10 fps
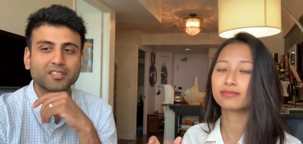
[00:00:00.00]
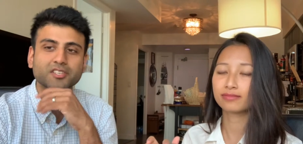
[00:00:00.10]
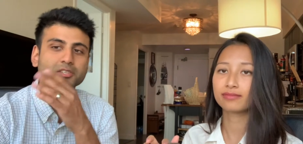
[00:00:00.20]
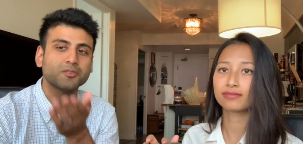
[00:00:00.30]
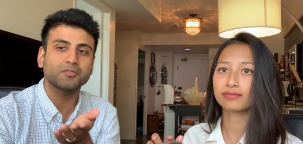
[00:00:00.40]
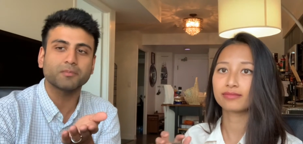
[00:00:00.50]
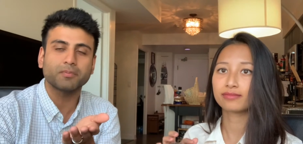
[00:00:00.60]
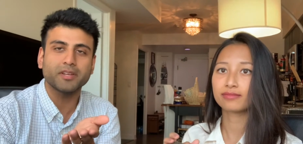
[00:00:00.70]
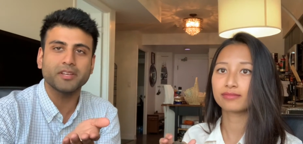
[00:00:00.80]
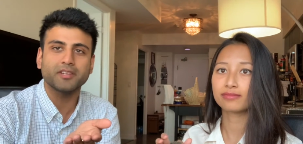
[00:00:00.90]
Speaker 1: actually use a
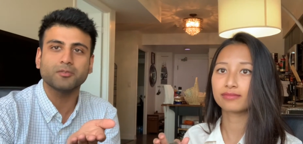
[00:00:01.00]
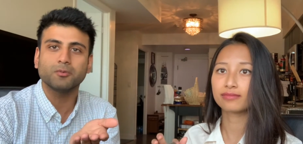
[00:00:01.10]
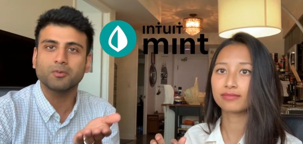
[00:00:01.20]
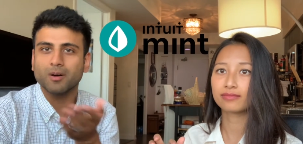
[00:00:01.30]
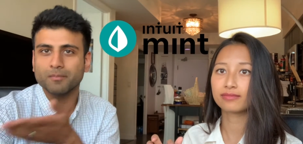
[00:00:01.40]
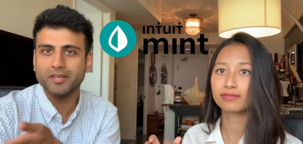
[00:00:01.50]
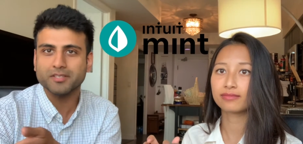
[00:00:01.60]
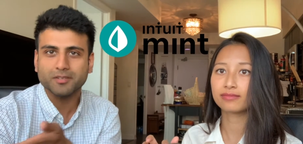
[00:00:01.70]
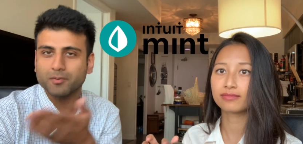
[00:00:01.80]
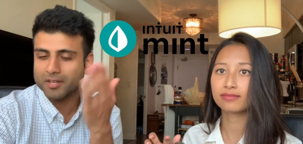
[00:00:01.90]
pretty neat tool called
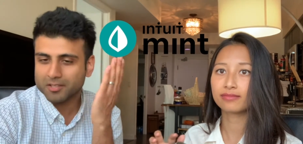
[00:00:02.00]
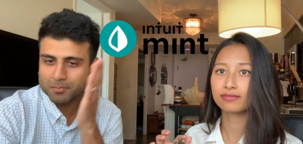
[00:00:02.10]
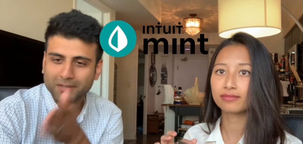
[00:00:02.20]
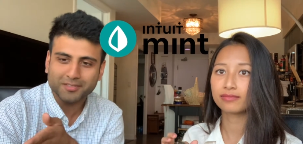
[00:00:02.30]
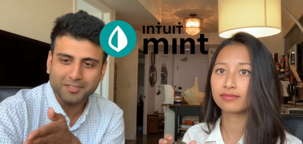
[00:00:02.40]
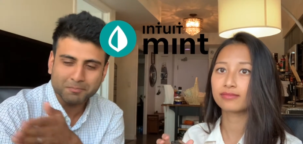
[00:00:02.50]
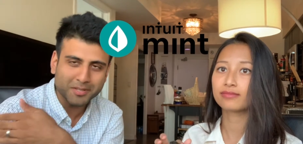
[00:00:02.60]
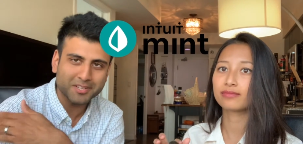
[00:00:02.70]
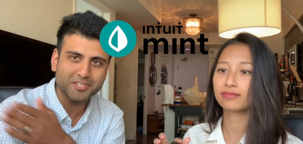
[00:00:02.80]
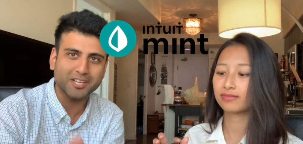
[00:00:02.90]
Mint. We're not sponsored, but
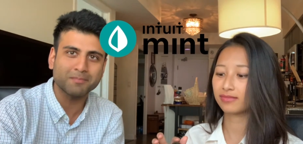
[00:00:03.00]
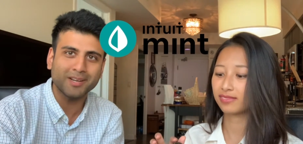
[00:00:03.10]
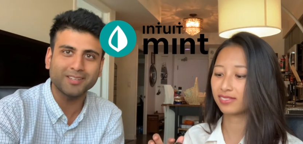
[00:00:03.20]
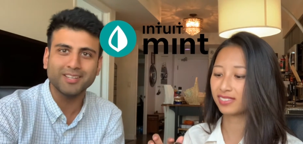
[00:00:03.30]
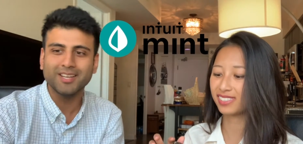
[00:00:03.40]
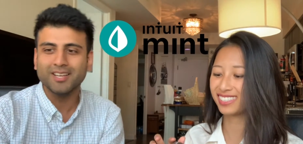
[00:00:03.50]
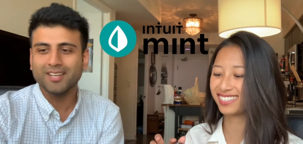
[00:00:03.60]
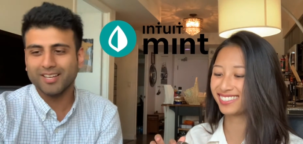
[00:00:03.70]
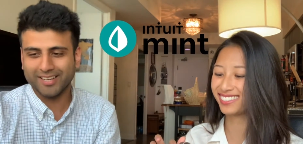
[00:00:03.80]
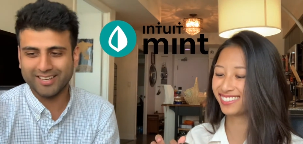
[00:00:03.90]
you can check them out.
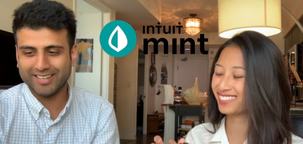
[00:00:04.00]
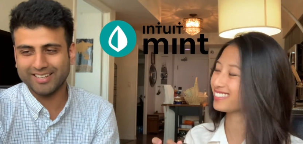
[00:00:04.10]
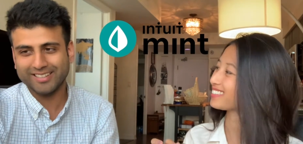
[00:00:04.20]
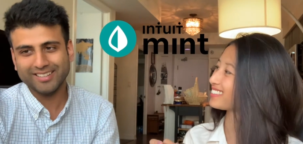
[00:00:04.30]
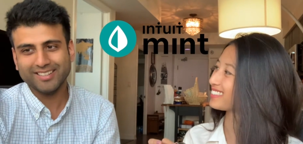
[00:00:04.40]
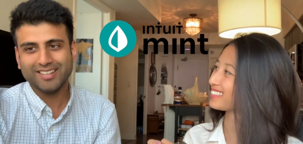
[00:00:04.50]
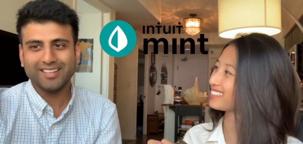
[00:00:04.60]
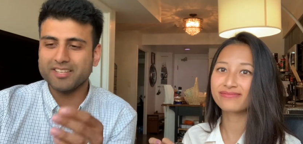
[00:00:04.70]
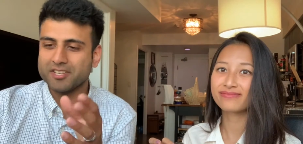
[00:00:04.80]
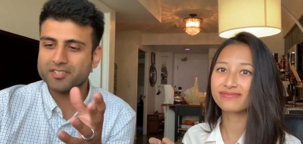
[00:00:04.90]

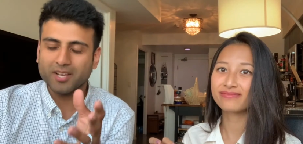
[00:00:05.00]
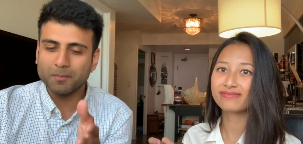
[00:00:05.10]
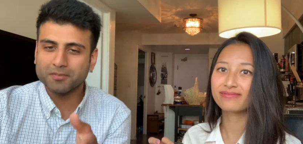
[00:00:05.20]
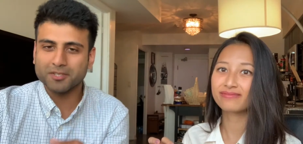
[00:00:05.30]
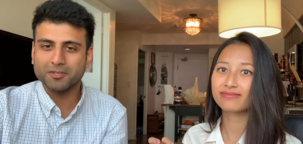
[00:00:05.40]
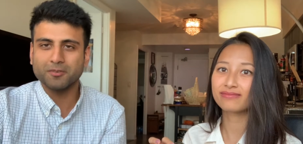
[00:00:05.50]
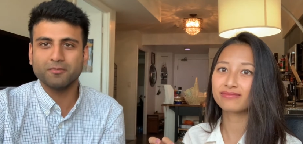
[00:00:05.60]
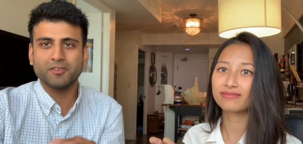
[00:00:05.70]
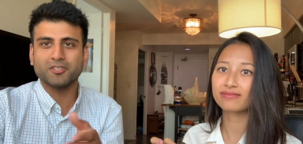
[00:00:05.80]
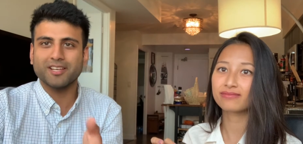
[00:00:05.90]
It just helps you
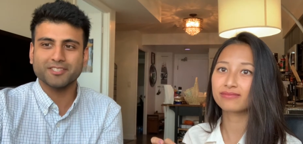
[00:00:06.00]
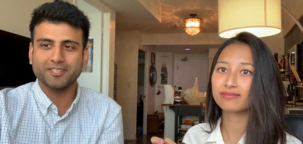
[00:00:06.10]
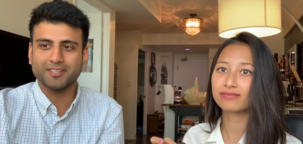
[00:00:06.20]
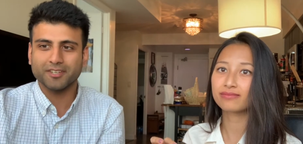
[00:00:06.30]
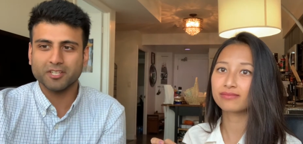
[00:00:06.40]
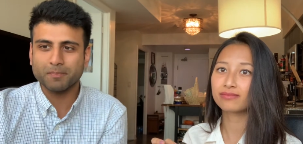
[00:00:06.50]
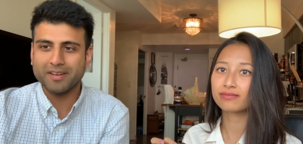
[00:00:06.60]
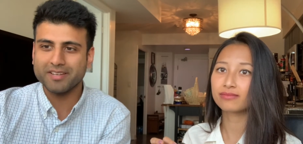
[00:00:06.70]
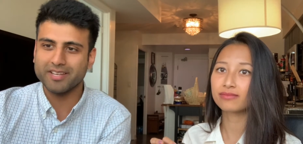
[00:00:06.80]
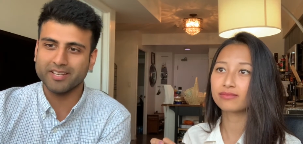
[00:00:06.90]
visualize your
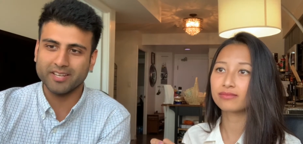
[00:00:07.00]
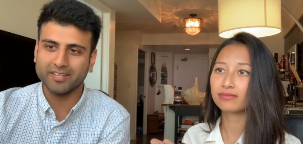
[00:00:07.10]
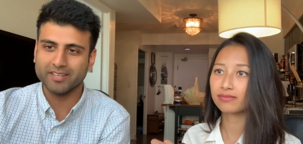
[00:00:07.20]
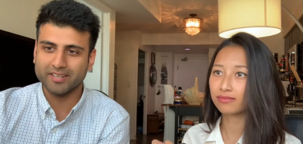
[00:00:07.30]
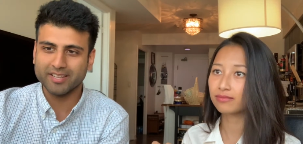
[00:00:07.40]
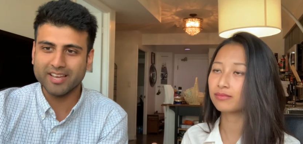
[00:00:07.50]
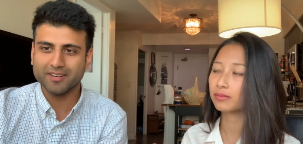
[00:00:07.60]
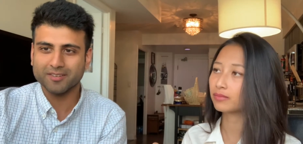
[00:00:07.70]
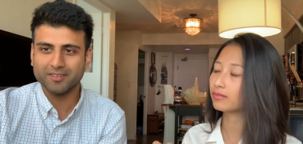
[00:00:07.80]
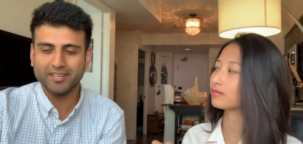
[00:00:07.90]
spending in
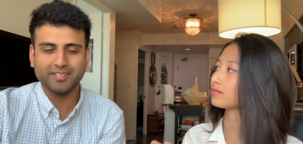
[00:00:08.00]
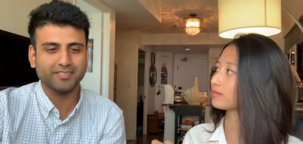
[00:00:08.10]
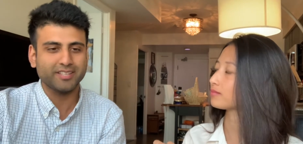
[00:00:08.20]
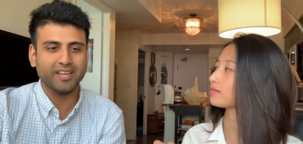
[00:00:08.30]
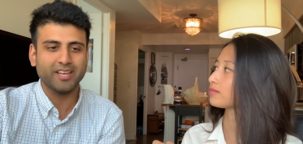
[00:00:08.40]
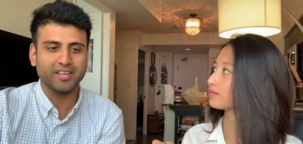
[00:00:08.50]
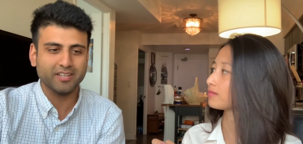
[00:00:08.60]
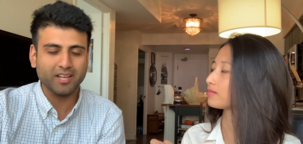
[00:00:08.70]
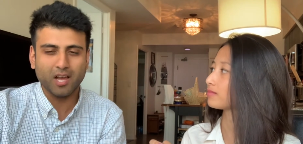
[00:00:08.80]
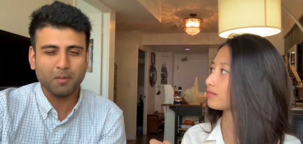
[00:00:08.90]
categories
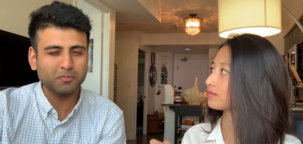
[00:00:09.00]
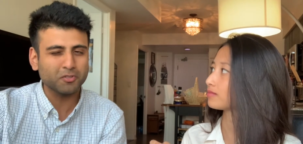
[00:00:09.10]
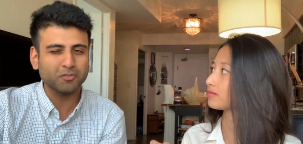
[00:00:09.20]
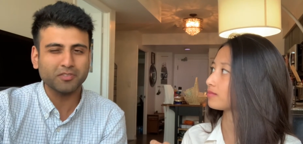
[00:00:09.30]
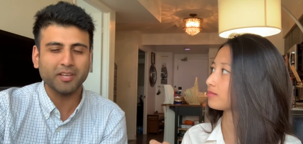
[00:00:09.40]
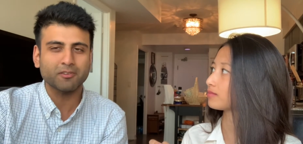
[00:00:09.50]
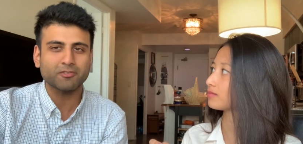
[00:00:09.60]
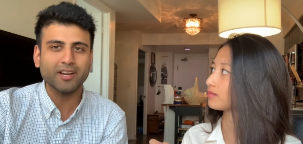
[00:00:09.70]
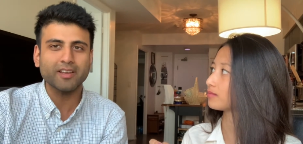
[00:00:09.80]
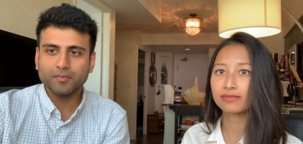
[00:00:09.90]
and helps you stay on
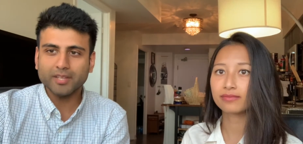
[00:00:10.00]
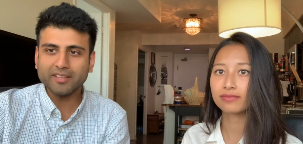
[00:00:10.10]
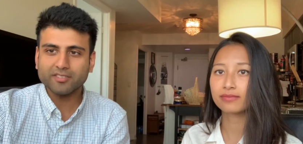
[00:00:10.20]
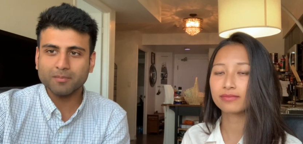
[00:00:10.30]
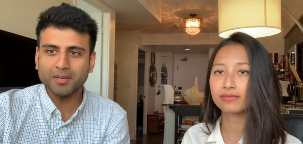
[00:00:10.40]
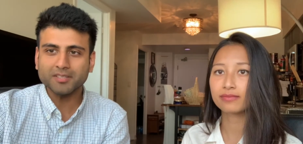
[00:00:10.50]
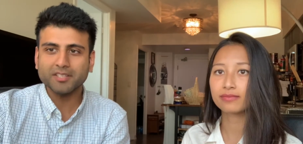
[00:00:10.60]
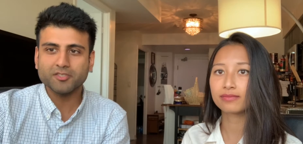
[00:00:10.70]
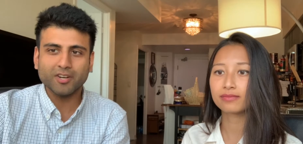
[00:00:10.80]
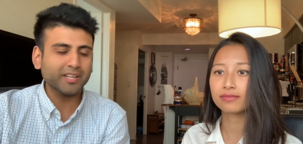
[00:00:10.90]
track. That's our
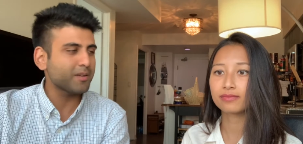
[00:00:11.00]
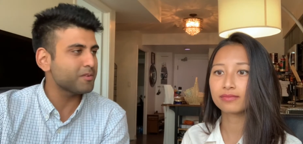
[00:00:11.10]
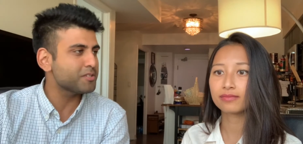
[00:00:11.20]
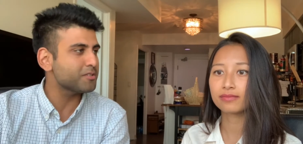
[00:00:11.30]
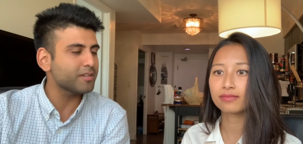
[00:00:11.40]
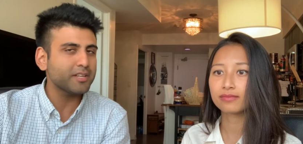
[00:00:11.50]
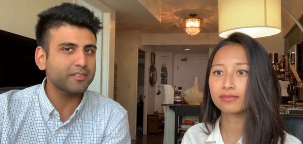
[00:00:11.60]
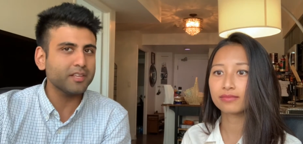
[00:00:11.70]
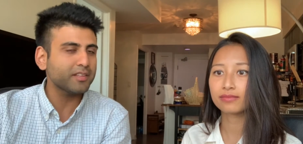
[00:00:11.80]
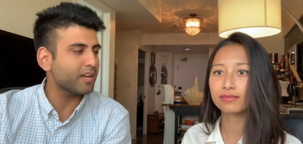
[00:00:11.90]
monthly tracking we do.
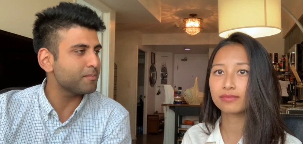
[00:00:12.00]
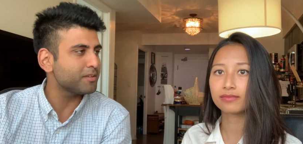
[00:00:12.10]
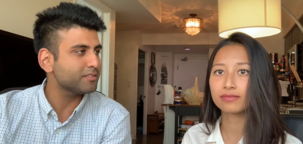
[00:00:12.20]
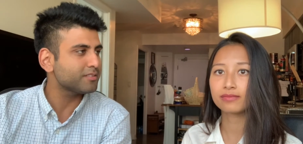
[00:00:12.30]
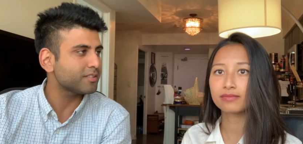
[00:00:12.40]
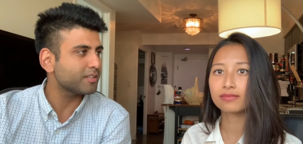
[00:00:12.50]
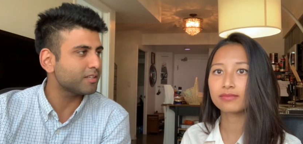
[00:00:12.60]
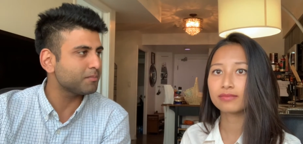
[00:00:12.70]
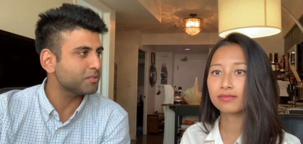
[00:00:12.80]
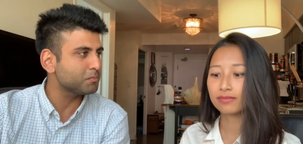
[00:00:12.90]
Anything that I missed,
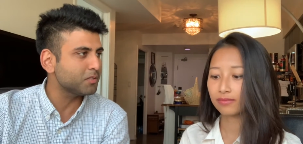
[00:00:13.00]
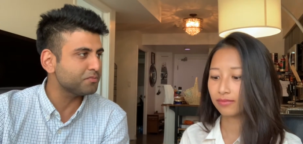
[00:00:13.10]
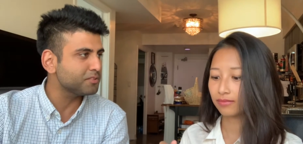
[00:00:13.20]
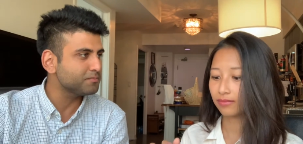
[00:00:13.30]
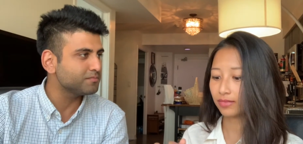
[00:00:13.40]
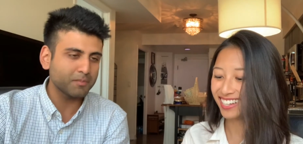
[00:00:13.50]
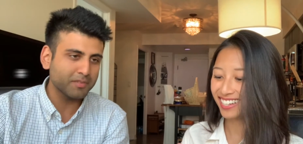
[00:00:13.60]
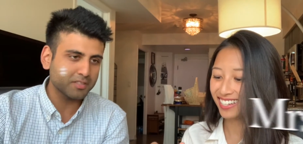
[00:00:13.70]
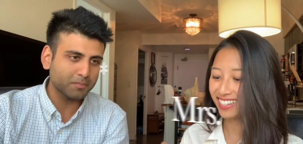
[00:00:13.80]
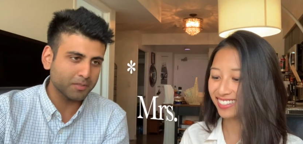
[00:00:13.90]
Miss Beautiful? Or
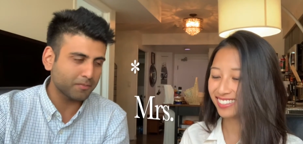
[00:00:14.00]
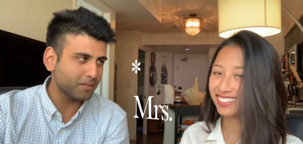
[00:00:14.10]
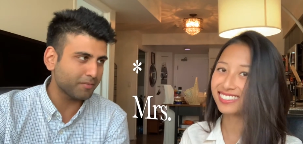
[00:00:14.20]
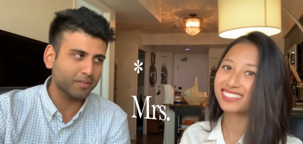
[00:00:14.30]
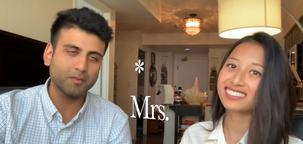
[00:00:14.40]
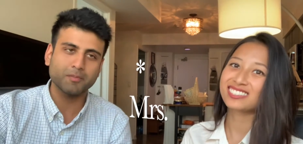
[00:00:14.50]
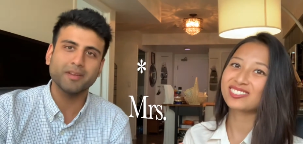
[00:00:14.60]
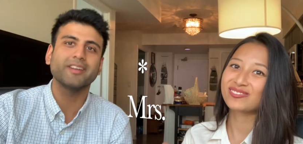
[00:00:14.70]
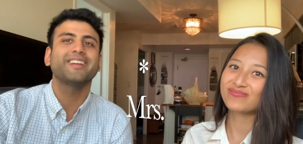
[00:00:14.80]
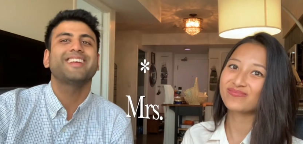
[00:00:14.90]
Mrs. Beautiful, I forgot we're
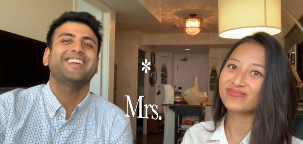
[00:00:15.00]
married.